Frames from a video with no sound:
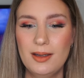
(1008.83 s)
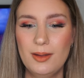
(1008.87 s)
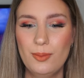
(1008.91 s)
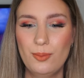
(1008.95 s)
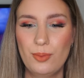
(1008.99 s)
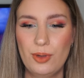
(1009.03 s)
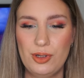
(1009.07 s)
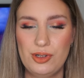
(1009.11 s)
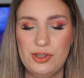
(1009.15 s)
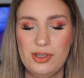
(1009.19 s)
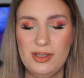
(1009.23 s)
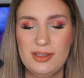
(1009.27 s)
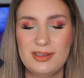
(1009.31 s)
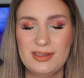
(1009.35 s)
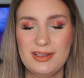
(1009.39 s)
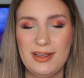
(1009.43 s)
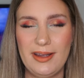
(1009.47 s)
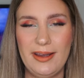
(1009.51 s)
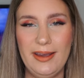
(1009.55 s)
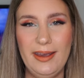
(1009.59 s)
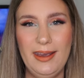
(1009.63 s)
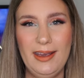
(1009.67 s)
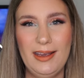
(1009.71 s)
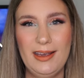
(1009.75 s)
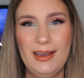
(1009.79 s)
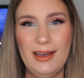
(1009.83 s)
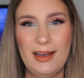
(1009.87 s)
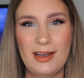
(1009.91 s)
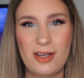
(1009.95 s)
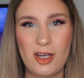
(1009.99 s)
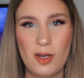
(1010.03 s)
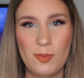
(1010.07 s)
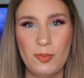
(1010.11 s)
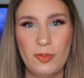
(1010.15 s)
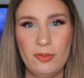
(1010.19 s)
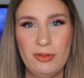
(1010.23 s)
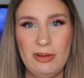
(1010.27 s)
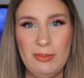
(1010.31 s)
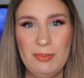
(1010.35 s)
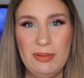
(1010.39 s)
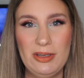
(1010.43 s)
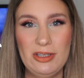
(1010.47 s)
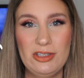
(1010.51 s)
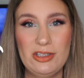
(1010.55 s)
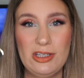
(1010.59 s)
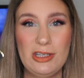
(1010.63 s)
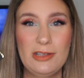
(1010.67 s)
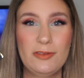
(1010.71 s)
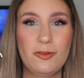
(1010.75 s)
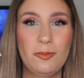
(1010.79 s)
which is like a couple repeat
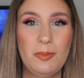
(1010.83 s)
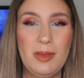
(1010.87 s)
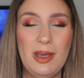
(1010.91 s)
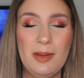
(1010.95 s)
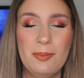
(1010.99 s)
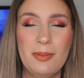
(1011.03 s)
shades from here,